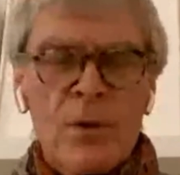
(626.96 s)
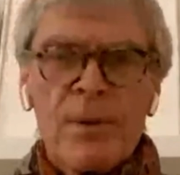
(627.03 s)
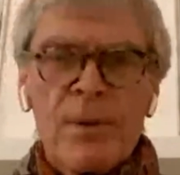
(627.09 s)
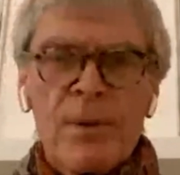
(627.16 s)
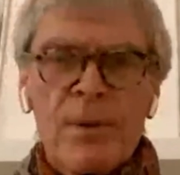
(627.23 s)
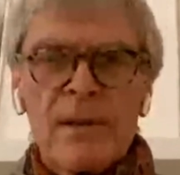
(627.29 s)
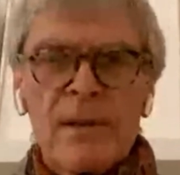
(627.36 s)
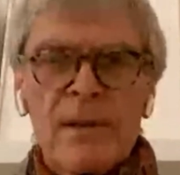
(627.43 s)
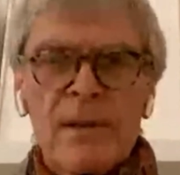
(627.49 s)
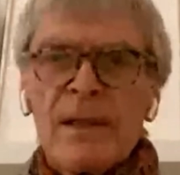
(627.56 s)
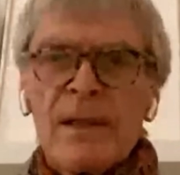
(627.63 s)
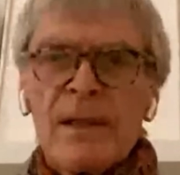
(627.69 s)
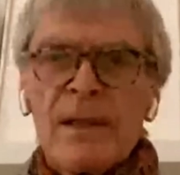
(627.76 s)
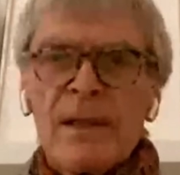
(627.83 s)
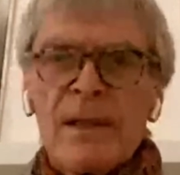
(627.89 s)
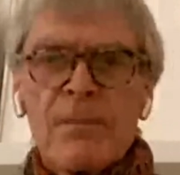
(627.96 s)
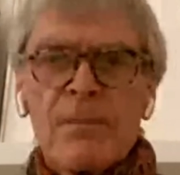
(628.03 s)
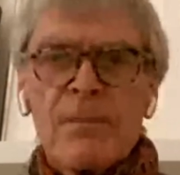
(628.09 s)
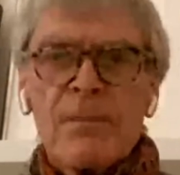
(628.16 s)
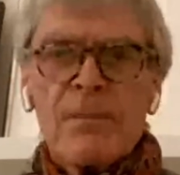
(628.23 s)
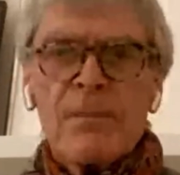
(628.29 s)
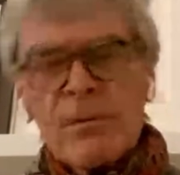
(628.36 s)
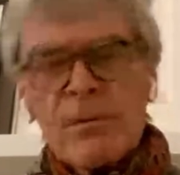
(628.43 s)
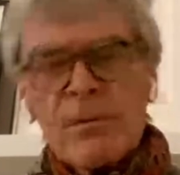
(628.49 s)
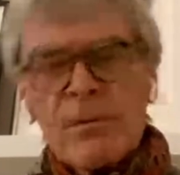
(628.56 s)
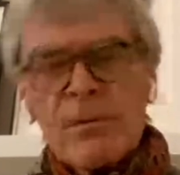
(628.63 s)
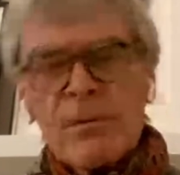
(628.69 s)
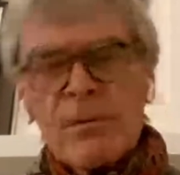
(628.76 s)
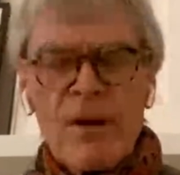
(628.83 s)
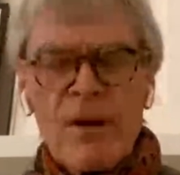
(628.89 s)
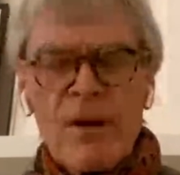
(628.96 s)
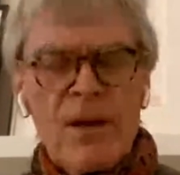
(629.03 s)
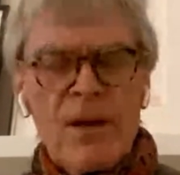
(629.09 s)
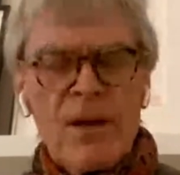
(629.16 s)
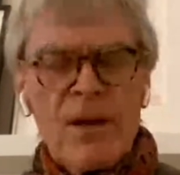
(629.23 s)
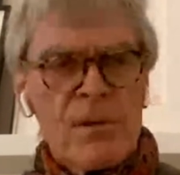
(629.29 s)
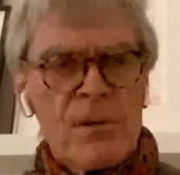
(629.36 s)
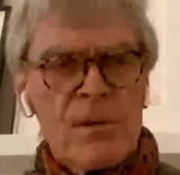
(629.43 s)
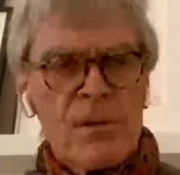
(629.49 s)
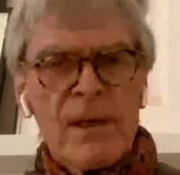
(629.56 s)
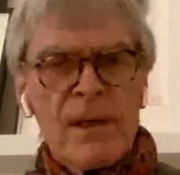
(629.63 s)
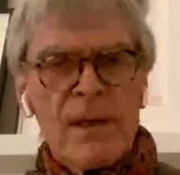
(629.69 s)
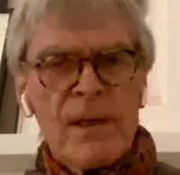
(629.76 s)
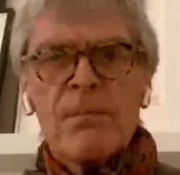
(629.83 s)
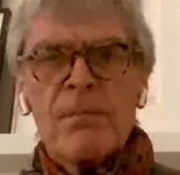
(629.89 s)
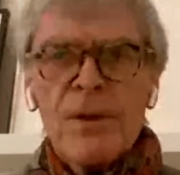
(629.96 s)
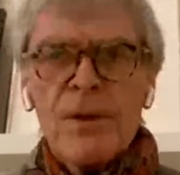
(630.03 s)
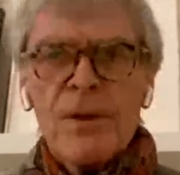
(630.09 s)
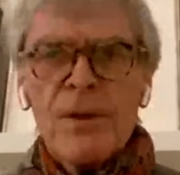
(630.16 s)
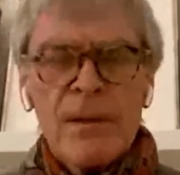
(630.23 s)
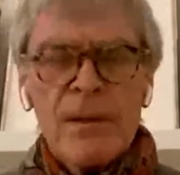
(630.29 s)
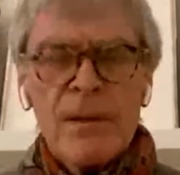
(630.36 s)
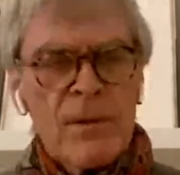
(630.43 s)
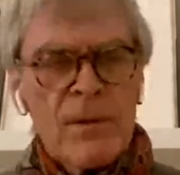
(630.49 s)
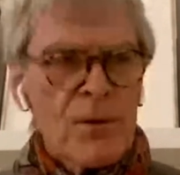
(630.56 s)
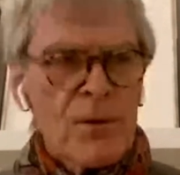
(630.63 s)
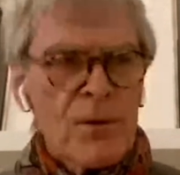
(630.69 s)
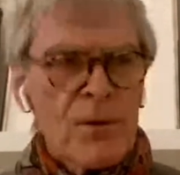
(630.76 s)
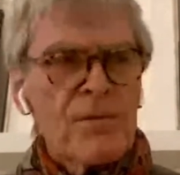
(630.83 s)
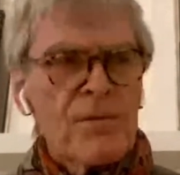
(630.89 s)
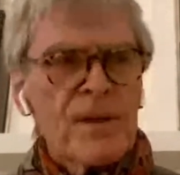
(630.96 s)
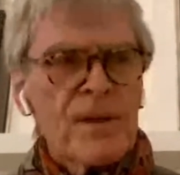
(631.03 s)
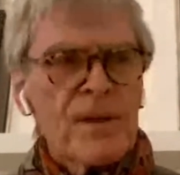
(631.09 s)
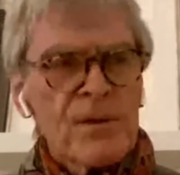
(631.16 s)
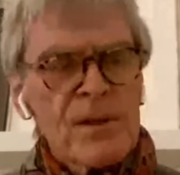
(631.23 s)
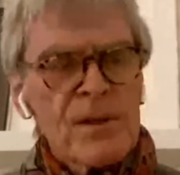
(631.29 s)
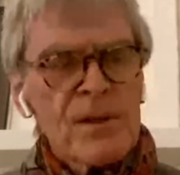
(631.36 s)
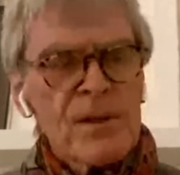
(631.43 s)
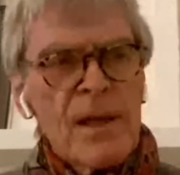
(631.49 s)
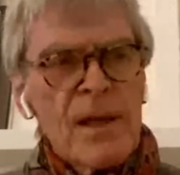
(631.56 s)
up and come to the right answer by looking at lots of figures.